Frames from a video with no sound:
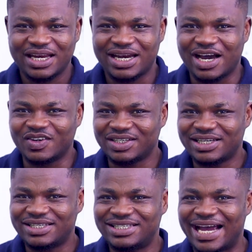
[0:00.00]
Now,
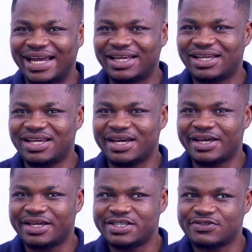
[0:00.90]
the dine
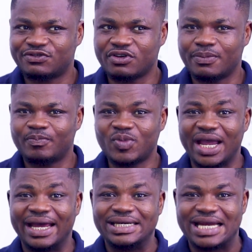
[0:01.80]
here is from
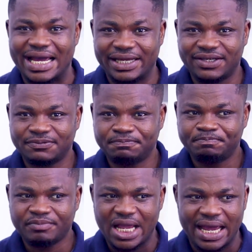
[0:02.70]
a dine,
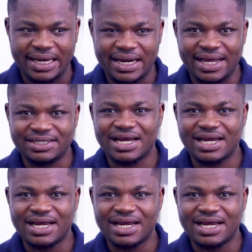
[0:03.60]
and a